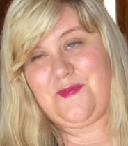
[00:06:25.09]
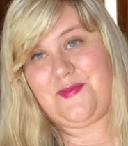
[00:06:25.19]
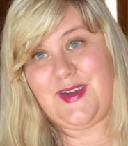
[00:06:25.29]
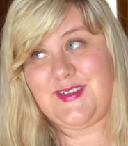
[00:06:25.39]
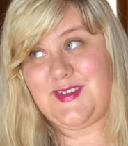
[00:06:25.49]

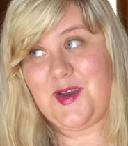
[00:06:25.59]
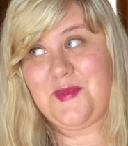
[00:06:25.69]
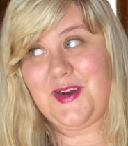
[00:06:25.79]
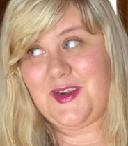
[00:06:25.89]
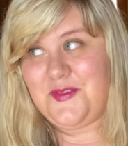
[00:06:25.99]
pretzels on
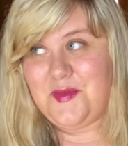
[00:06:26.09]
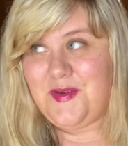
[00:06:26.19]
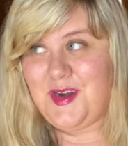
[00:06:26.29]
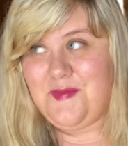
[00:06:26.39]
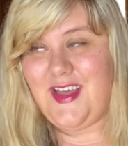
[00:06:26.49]
American were
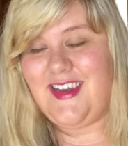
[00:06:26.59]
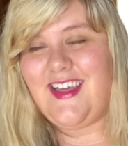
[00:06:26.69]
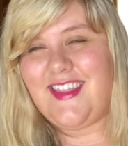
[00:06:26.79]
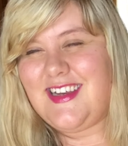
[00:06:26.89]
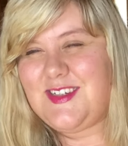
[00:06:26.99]
pretty bad.
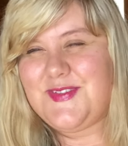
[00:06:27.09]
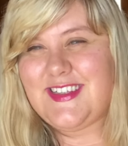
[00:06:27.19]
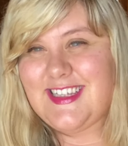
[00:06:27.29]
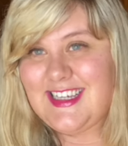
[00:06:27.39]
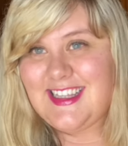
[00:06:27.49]
Not that I
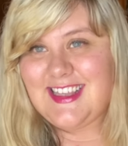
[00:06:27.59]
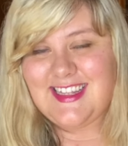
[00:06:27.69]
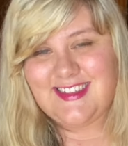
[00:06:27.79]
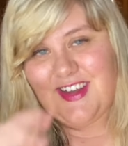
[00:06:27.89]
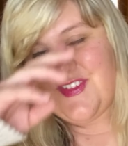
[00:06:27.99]
typically eat
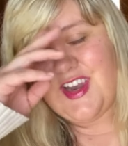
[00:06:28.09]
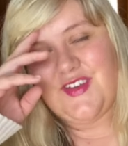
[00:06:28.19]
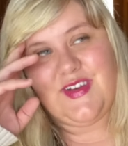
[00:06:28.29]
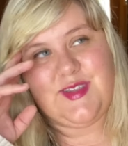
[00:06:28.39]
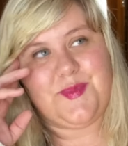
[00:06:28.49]
that stuff
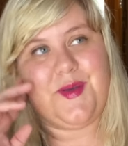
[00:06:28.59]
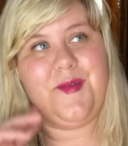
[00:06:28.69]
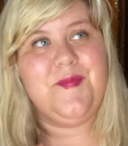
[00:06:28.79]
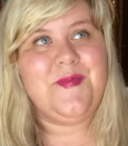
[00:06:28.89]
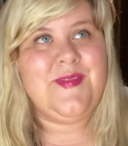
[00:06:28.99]
anyways,
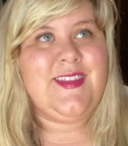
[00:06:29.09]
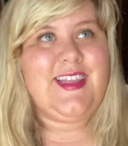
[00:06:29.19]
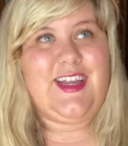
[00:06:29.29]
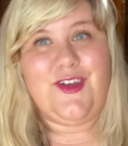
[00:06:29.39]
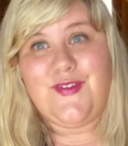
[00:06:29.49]
but
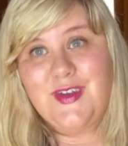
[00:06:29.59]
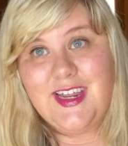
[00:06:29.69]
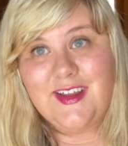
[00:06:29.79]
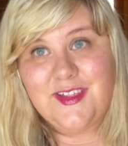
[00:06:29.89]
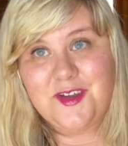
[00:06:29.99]
you know, if you
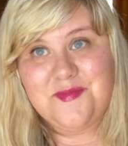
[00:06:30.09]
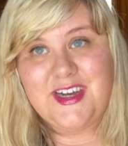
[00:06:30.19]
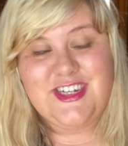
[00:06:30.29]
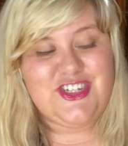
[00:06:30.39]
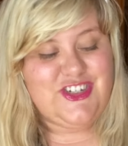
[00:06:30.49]
need a little
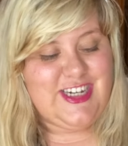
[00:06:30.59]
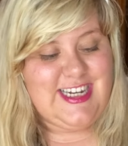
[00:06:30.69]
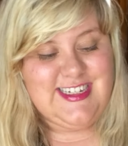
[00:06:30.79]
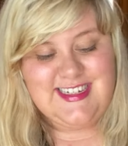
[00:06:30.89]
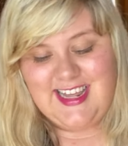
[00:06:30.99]
munch and you
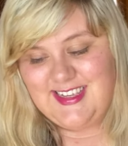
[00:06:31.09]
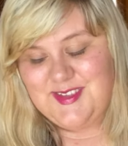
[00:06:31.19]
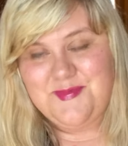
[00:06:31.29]
need to take some